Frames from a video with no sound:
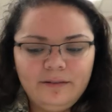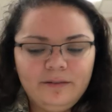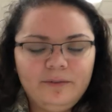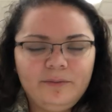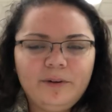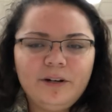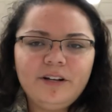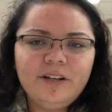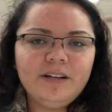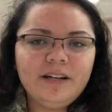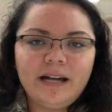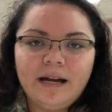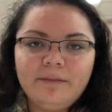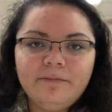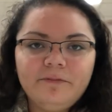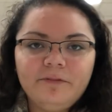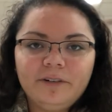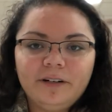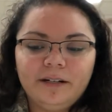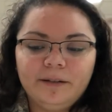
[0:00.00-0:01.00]
Where do you
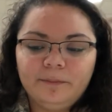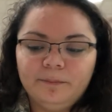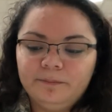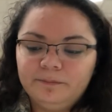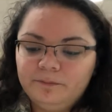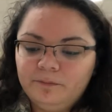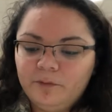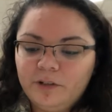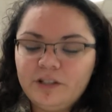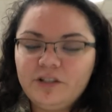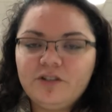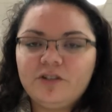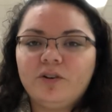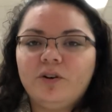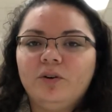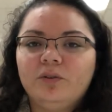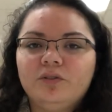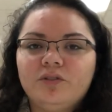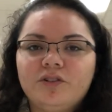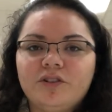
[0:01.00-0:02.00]
come from? What's your
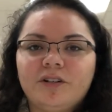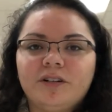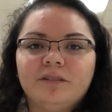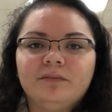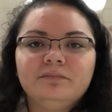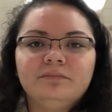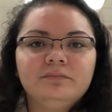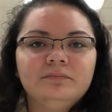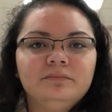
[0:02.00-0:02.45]
culture?